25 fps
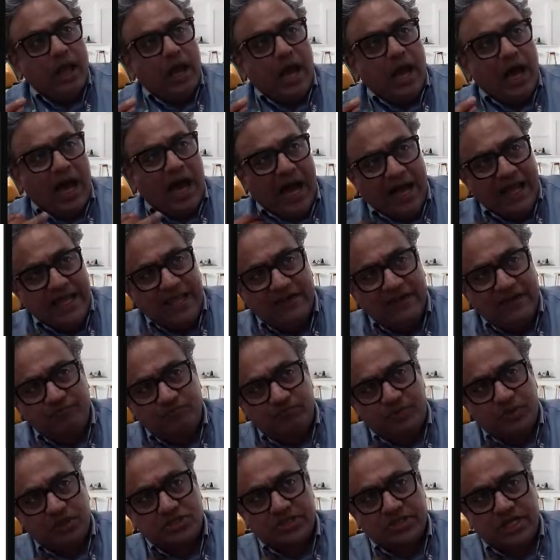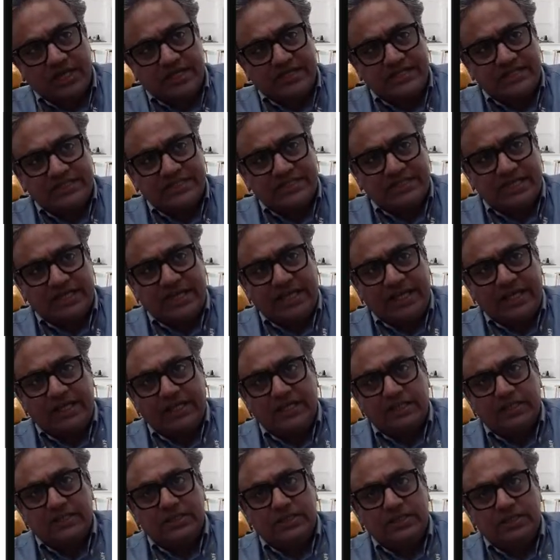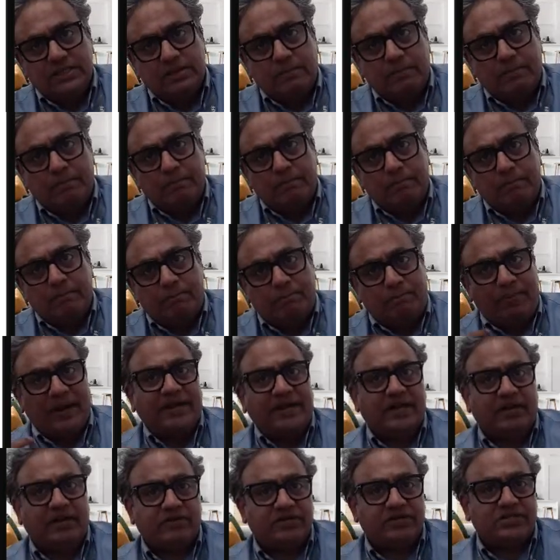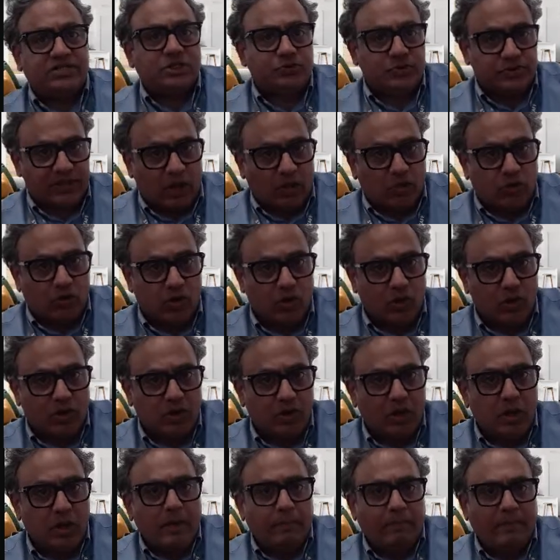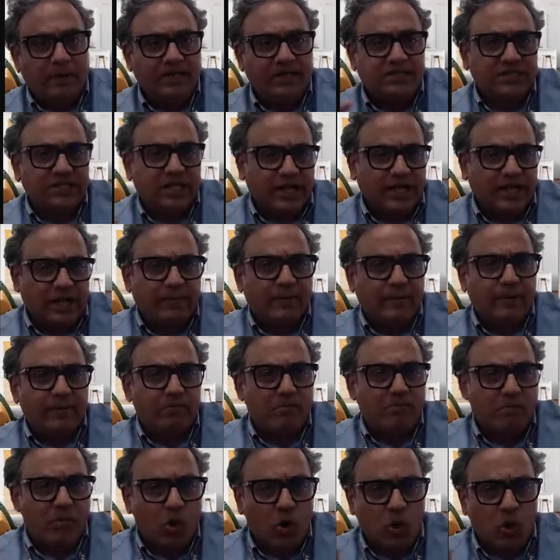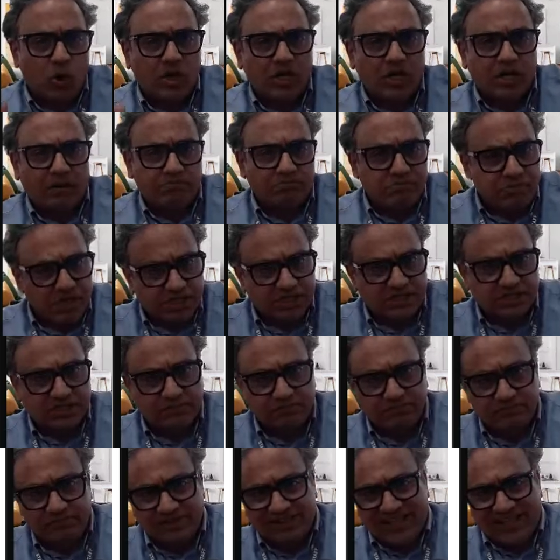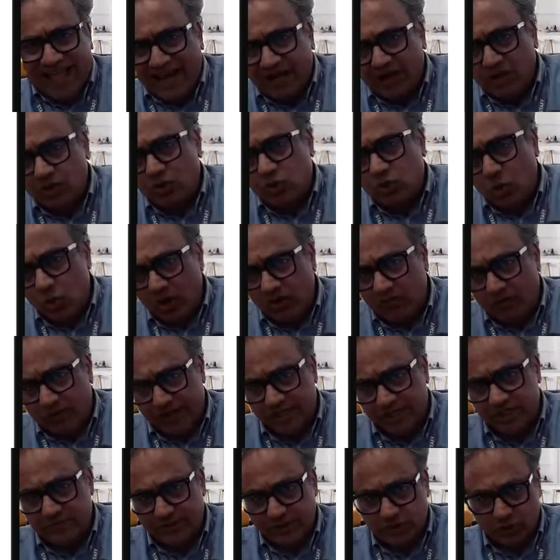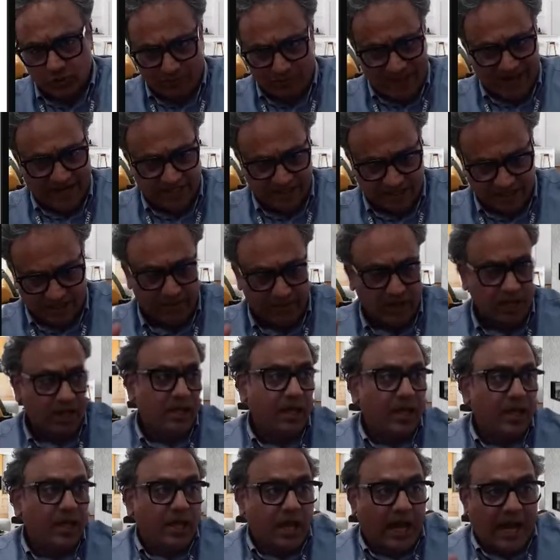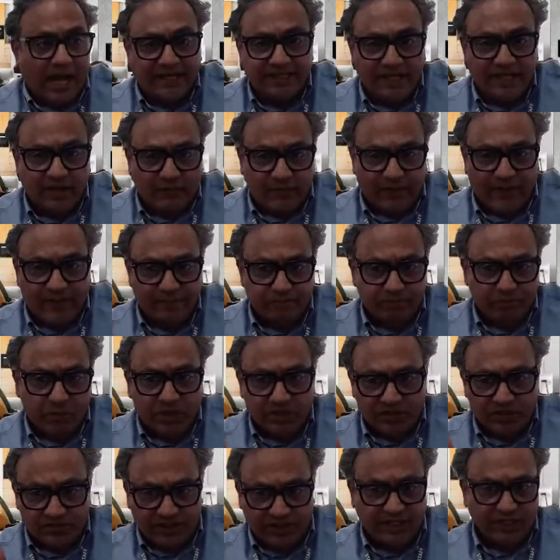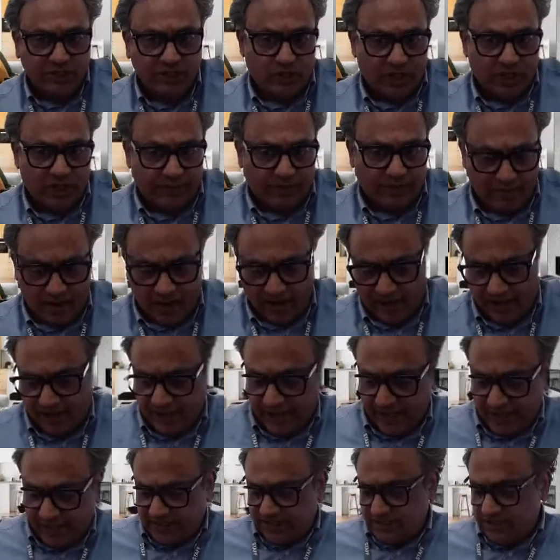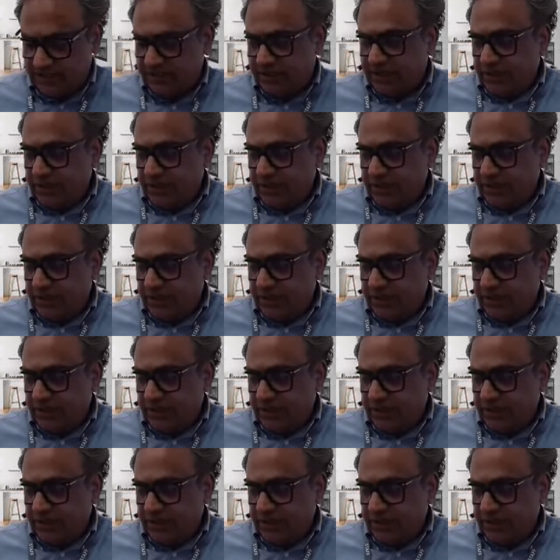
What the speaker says: I have personally seen better results with Outlook, but it's a little bit more cumbersome than Google Workspace to manage them. Either way, things to keep in mind is